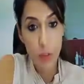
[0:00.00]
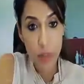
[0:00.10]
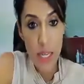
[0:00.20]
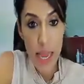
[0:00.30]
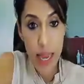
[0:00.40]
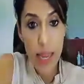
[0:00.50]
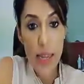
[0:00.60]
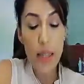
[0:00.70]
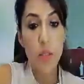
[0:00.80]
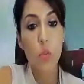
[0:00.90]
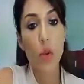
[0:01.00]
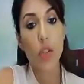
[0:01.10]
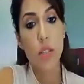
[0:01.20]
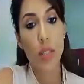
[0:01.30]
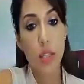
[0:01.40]
58, which
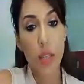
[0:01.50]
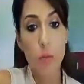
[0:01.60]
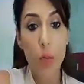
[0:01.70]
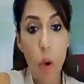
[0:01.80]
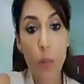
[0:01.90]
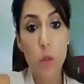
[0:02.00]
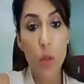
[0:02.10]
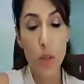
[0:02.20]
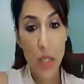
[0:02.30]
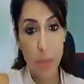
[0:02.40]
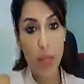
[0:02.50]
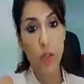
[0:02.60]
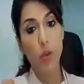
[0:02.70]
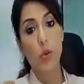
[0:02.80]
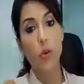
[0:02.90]
is the form to submit
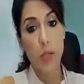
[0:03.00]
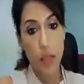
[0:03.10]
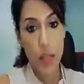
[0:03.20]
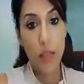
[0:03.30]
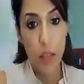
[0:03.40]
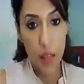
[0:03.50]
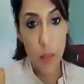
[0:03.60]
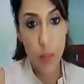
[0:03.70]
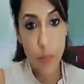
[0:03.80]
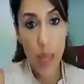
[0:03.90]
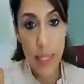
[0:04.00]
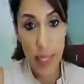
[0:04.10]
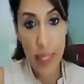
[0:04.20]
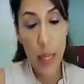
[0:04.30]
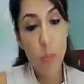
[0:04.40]
to
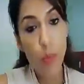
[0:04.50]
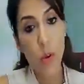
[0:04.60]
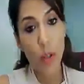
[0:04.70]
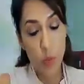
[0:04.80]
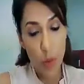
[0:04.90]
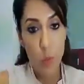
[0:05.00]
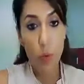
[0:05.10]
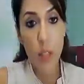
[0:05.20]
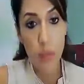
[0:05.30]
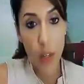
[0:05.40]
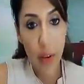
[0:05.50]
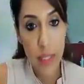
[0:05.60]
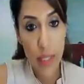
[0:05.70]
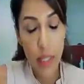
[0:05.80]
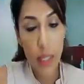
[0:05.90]
SSM on the removal of
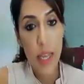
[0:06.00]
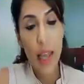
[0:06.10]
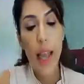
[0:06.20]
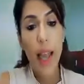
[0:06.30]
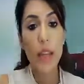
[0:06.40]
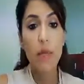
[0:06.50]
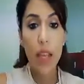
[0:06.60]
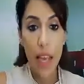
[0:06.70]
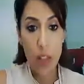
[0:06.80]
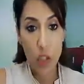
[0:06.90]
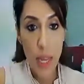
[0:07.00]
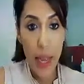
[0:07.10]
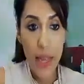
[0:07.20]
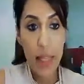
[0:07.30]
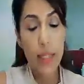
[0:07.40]
director. And if he has
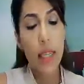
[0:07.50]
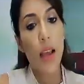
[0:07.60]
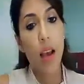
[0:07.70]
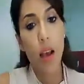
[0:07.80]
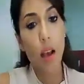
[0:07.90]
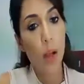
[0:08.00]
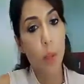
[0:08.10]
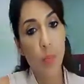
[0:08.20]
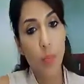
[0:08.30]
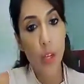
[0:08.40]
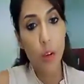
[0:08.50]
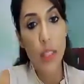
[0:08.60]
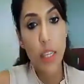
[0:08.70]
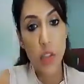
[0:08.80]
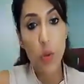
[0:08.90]
shares,
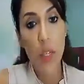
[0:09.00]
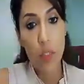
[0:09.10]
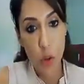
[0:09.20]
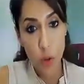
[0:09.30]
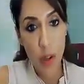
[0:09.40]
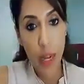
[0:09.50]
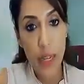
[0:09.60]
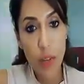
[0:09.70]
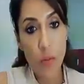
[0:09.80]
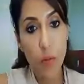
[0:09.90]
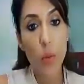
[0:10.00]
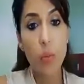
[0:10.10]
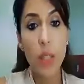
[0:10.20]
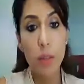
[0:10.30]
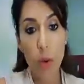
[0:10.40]
section 105 would
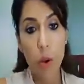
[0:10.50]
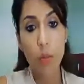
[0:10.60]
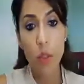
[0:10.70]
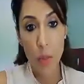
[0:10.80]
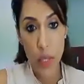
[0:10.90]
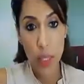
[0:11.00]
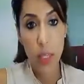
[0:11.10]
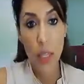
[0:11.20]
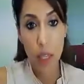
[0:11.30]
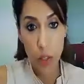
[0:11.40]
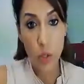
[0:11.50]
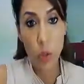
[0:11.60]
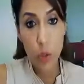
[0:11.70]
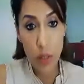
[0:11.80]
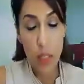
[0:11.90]
be the form to be
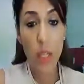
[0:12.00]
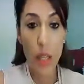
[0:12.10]
used.